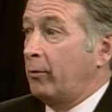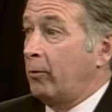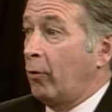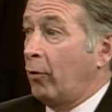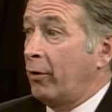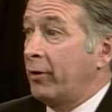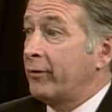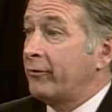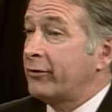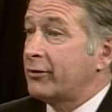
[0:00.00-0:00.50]

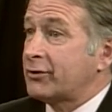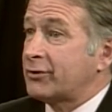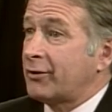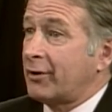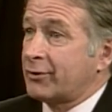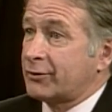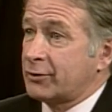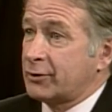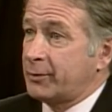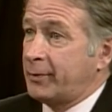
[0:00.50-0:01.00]
more
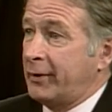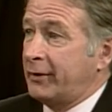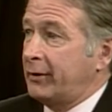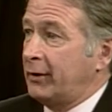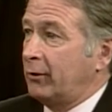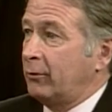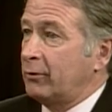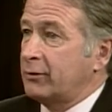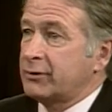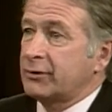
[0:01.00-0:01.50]
infrastructure
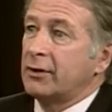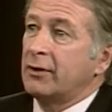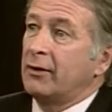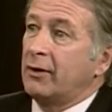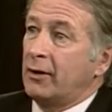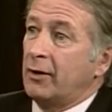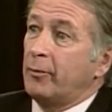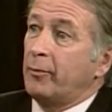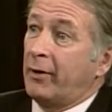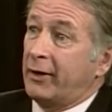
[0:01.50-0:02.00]
spending, which
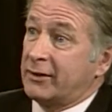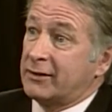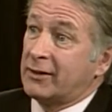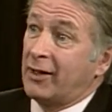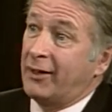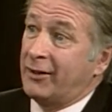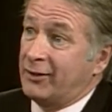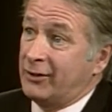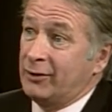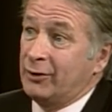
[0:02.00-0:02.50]
might
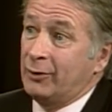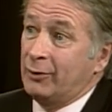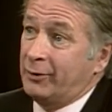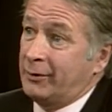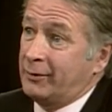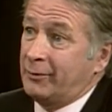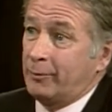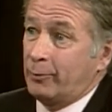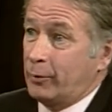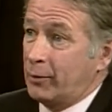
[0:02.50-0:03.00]
tie to you
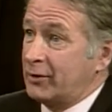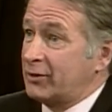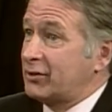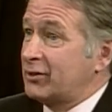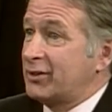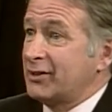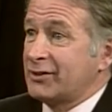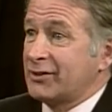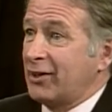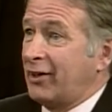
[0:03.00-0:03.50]
and bridge
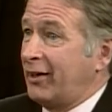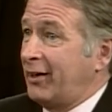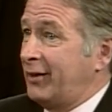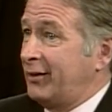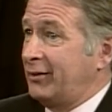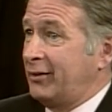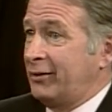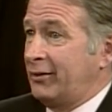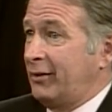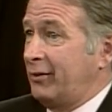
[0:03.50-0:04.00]

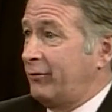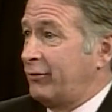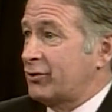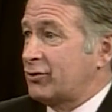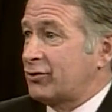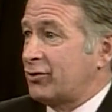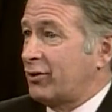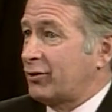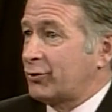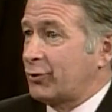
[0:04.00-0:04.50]
design and
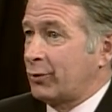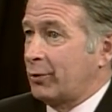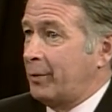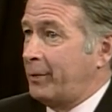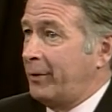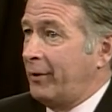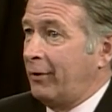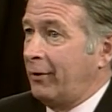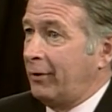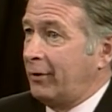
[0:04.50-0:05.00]
infrastructure
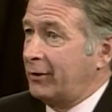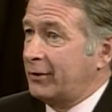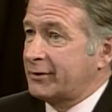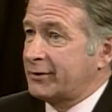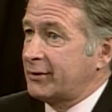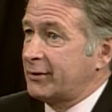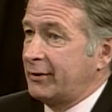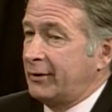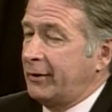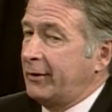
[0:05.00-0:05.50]
repair,
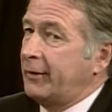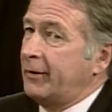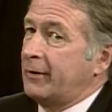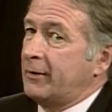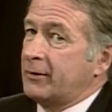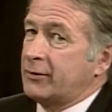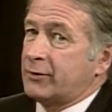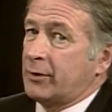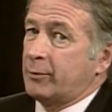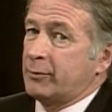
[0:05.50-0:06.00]
because
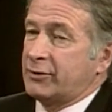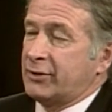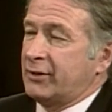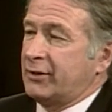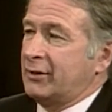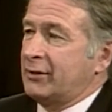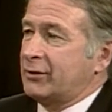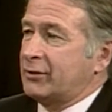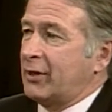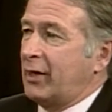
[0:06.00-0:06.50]
some
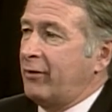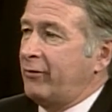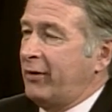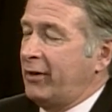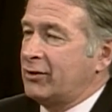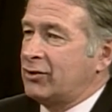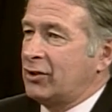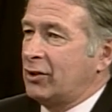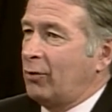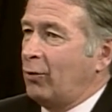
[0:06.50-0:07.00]
cities have
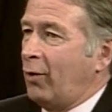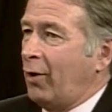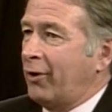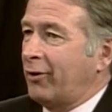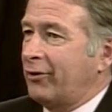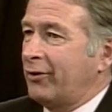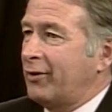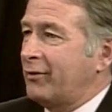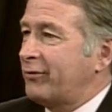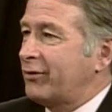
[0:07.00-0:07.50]
aging
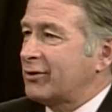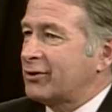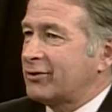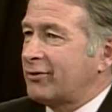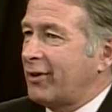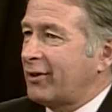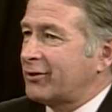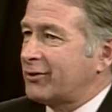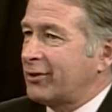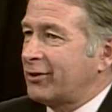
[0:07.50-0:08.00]
water
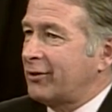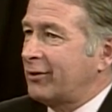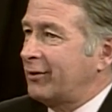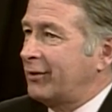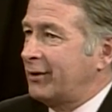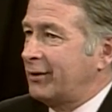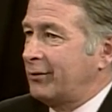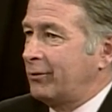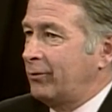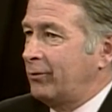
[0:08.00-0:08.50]
infrastructure
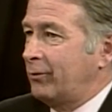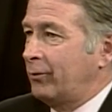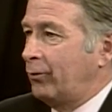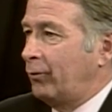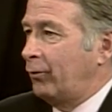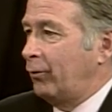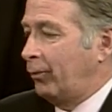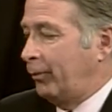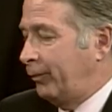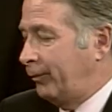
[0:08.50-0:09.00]
and
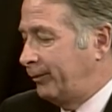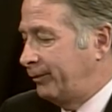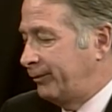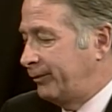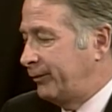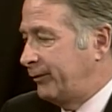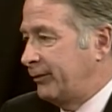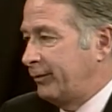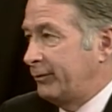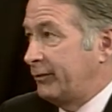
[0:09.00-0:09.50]

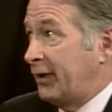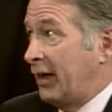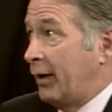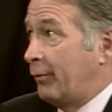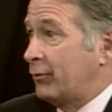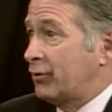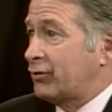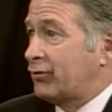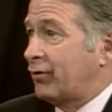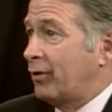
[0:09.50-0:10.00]

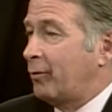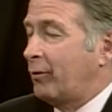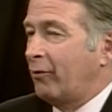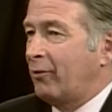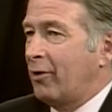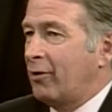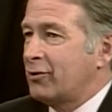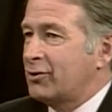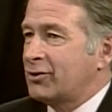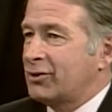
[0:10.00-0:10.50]
damage from
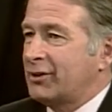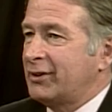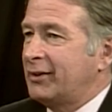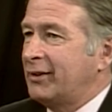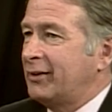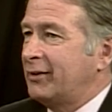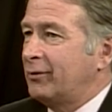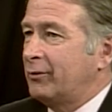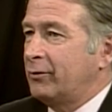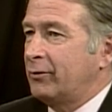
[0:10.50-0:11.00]
erosion
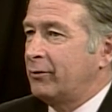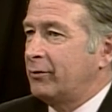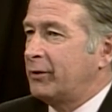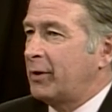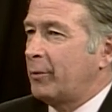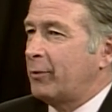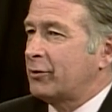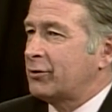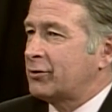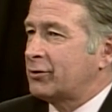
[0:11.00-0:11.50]
and
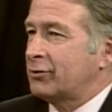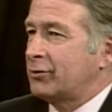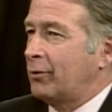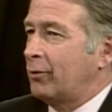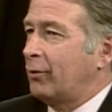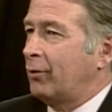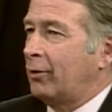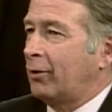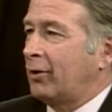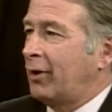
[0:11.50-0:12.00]
temperature
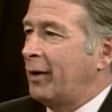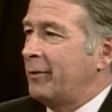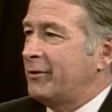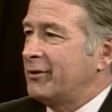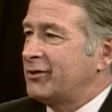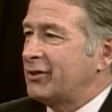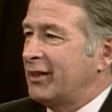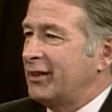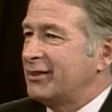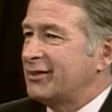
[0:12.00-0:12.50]
or climate
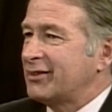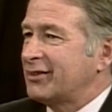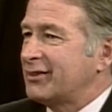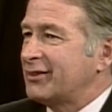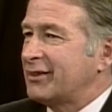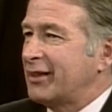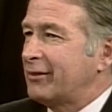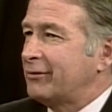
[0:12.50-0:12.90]
change and stuff.